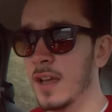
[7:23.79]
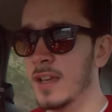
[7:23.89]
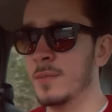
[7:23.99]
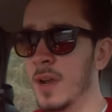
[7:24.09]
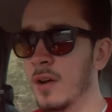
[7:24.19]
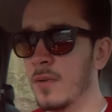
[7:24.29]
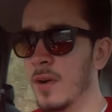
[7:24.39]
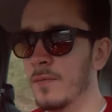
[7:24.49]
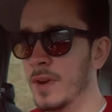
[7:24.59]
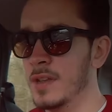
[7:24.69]
It gives me a lot of
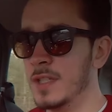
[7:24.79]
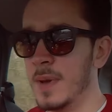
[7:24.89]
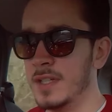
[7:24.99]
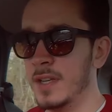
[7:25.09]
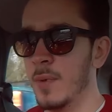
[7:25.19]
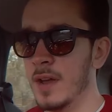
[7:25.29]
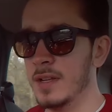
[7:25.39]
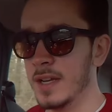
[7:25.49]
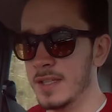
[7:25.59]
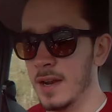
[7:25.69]
confidence, especially when,
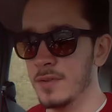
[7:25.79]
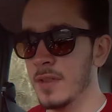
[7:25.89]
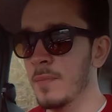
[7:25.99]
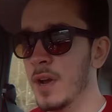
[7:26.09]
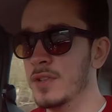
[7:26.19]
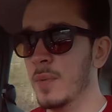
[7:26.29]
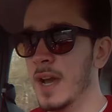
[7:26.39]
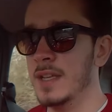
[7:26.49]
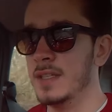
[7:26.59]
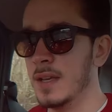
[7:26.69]
like I said, I was on the
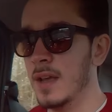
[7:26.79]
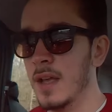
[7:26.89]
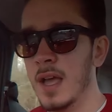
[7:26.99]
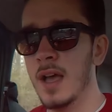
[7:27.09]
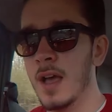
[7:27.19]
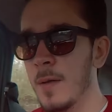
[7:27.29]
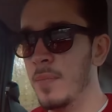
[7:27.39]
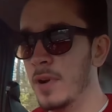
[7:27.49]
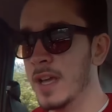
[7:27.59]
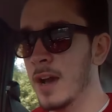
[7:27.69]
motorways,
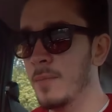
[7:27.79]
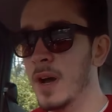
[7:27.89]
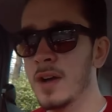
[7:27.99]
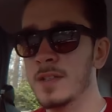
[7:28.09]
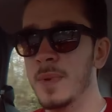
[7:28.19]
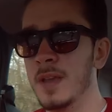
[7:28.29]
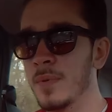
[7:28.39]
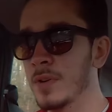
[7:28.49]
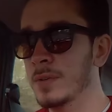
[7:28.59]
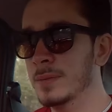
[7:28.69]
pulling out past people.